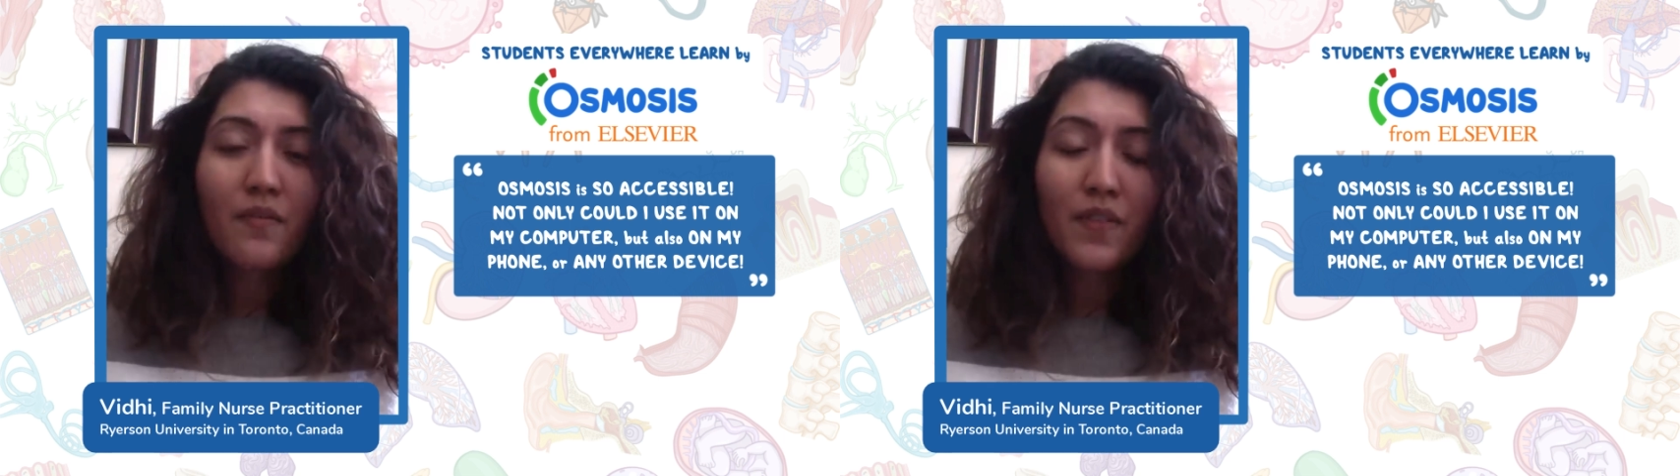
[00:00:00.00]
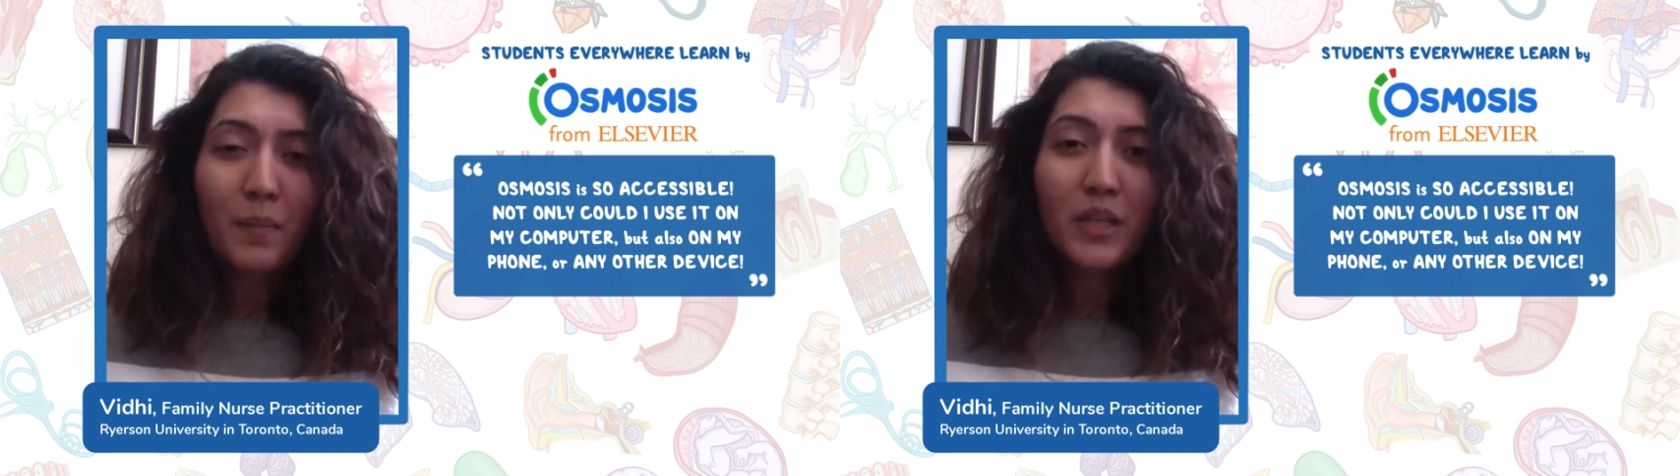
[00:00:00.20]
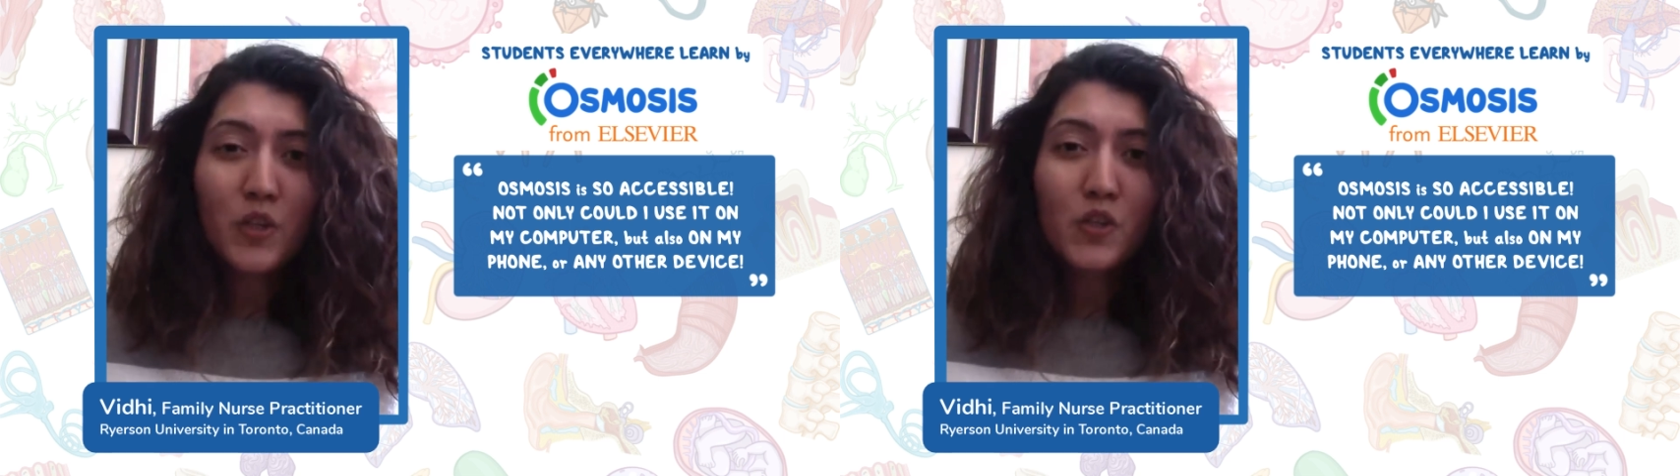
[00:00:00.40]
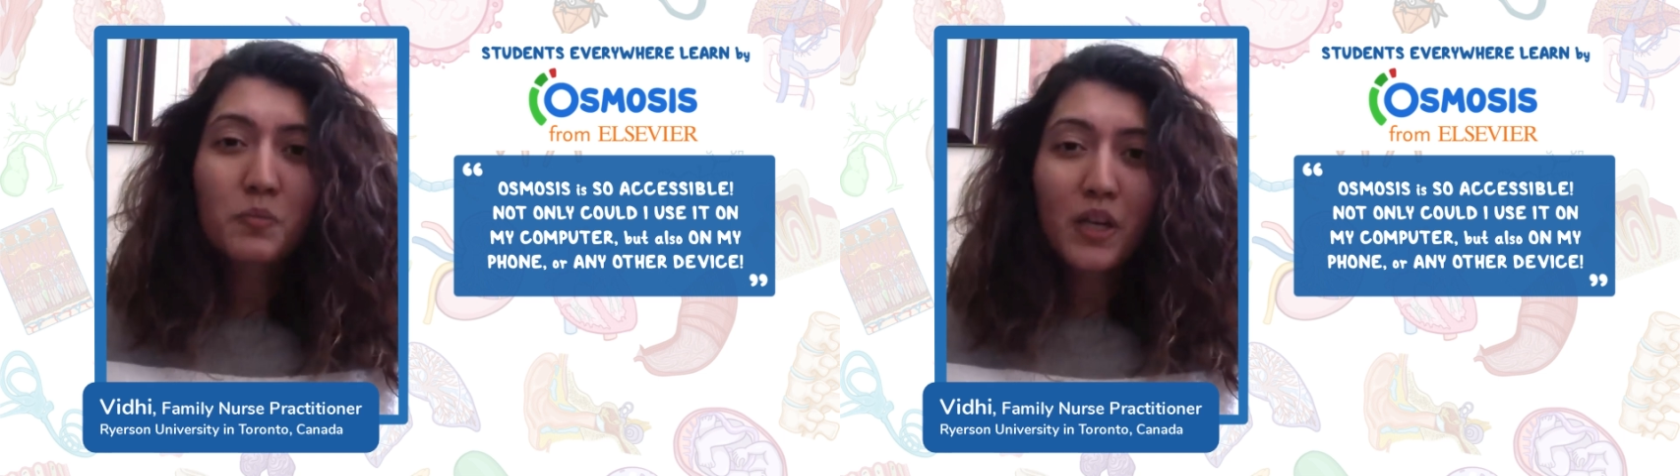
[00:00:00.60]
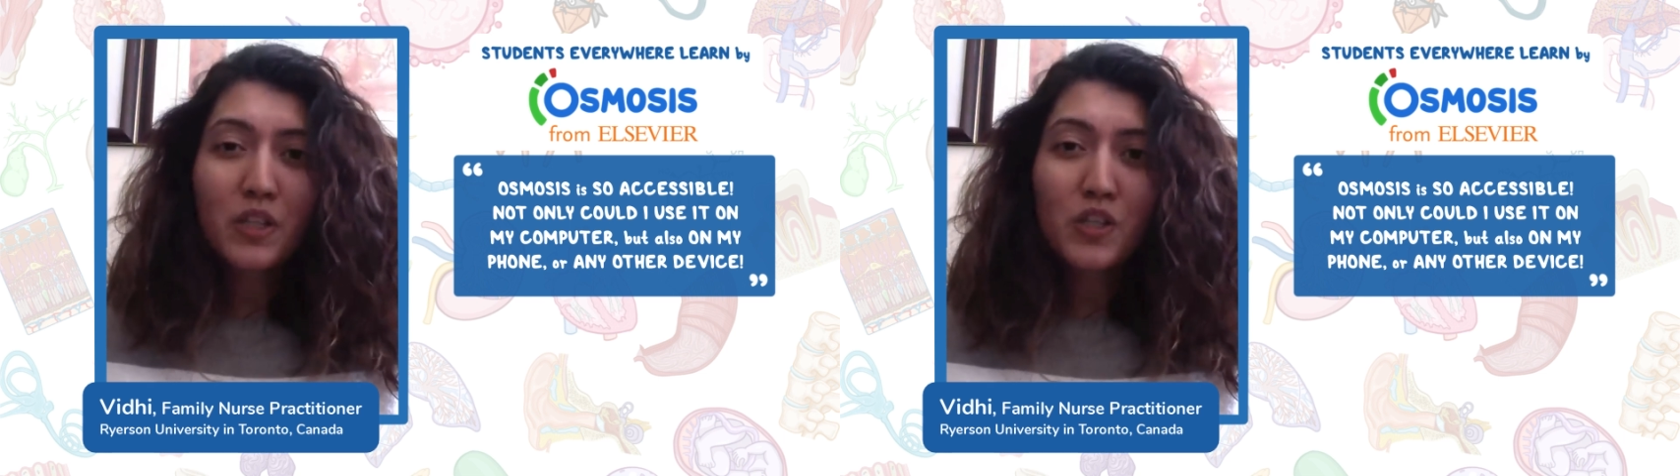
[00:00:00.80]
Family Nurse
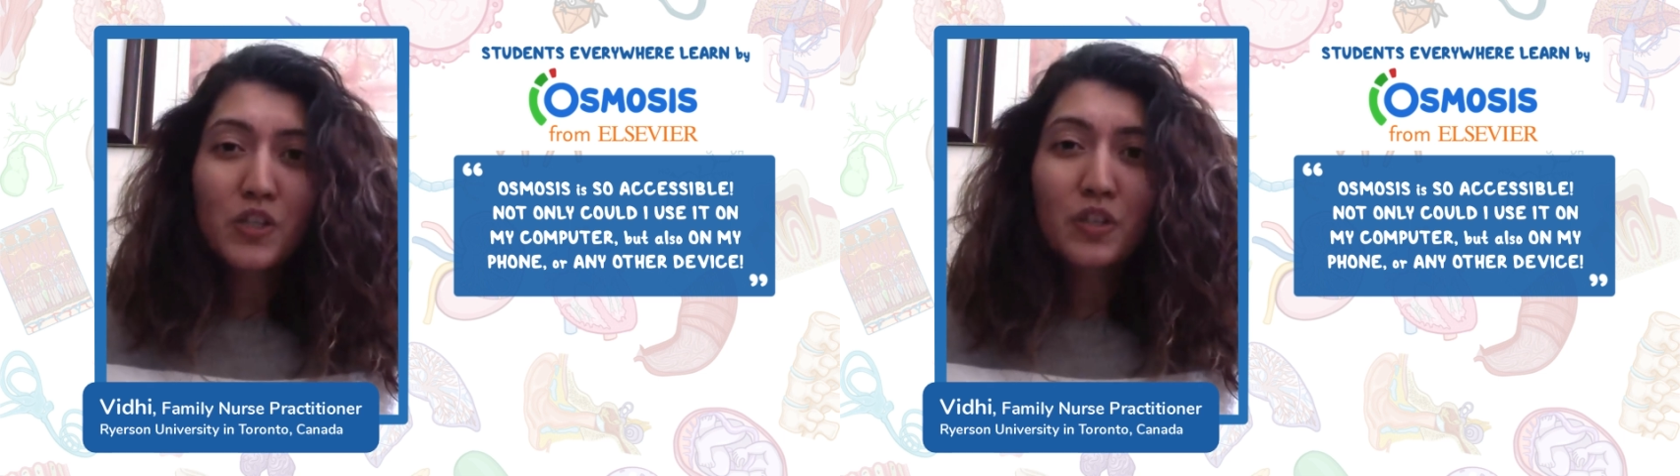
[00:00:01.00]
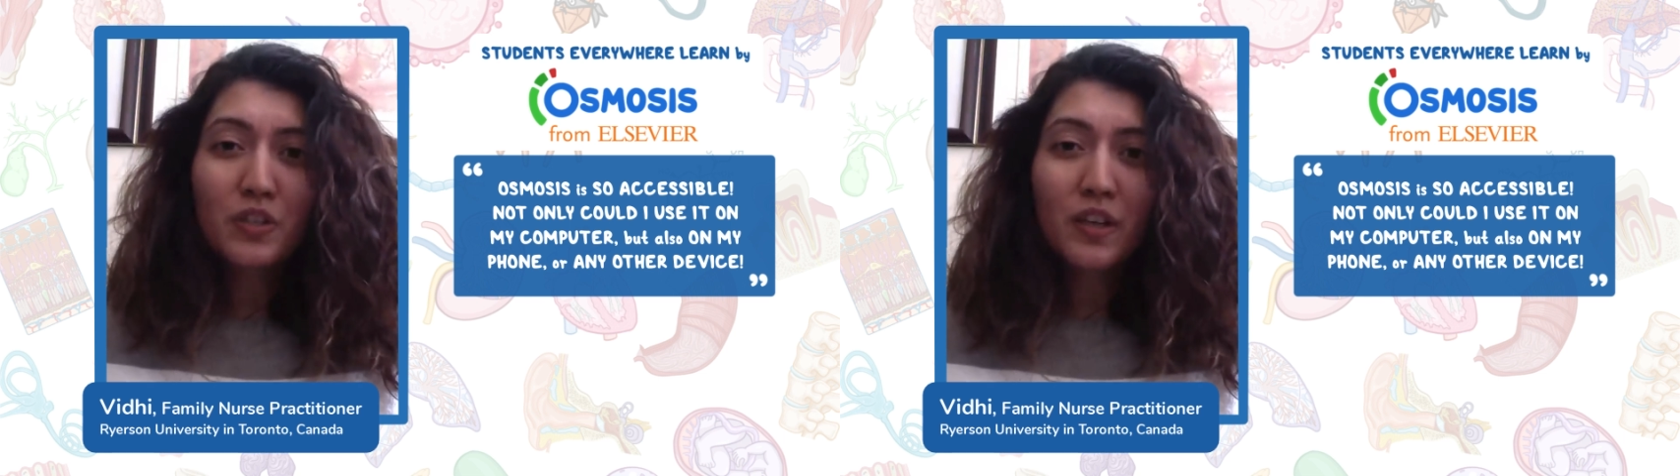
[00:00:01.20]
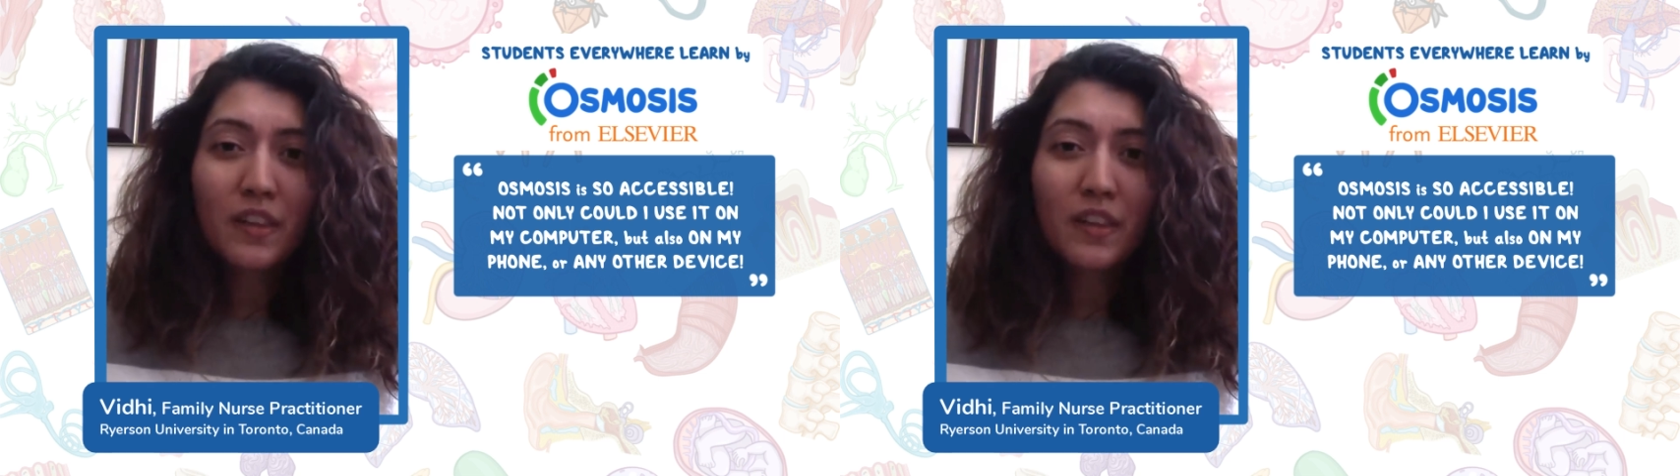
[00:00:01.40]
Practitioner